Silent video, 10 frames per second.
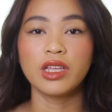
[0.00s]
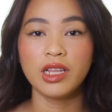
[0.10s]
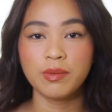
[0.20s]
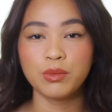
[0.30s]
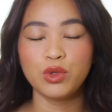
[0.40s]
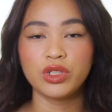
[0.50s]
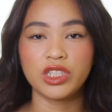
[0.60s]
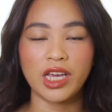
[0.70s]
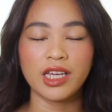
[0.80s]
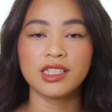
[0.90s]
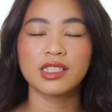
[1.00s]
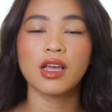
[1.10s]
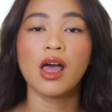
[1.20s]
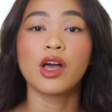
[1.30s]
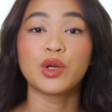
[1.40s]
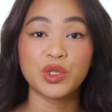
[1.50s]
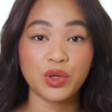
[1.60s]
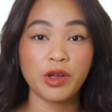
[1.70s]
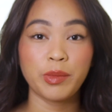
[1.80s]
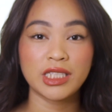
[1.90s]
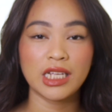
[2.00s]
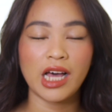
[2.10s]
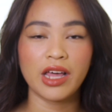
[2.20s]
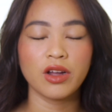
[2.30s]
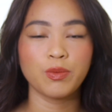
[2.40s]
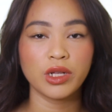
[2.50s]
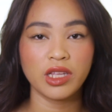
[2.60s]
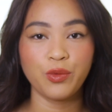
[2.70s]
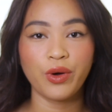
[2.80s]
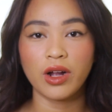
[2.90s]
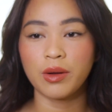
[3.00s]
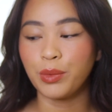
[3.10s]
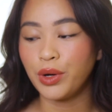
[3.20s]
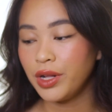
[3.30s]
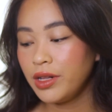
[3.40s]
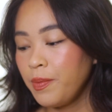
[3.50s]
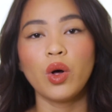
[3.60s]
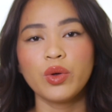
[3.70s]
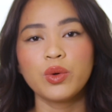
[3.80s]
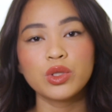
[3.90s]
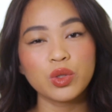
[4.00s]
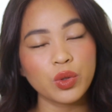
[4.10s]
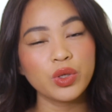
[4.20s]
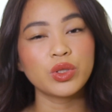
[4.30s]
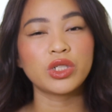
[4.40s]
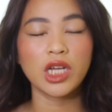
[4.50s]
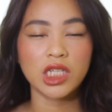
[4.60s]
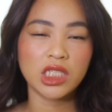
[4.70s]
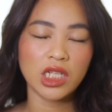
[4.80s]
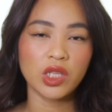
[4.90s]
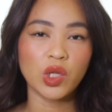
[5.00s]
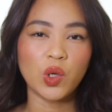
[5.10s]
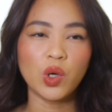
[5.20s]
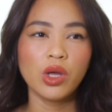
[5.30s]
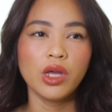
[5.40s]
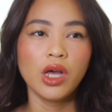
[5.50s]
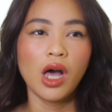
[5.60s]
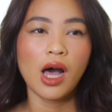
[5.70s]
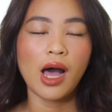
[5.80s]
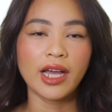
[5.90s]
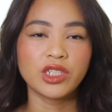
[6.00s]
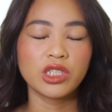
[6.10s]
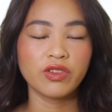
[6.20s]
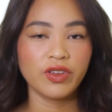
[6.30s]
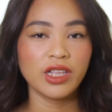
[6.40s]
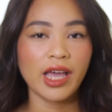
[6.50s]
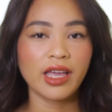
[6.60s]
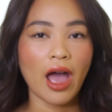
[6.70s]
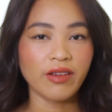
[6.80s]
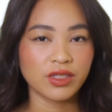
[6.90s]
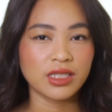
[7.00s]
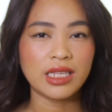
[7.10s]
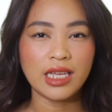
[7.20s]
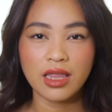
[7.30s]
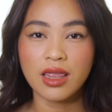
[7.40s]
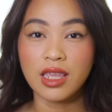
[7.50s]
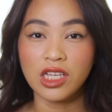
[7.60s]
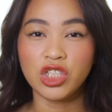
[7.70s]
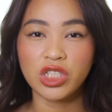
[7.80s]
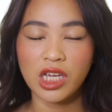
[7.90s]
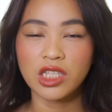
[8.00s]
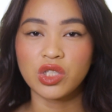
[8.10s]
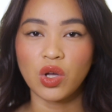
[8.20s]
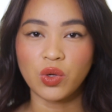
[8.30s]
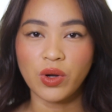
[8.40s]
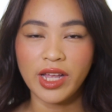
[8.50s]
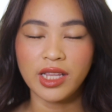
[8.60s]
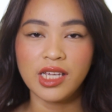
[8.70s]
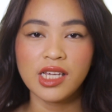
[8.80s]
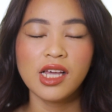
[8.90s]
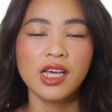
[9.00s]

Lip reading: the lip mousse shades, gusto ko naman sila, they're pretty wearable. Although gusto ko yung shades na to, I just feel like I've seen these shades already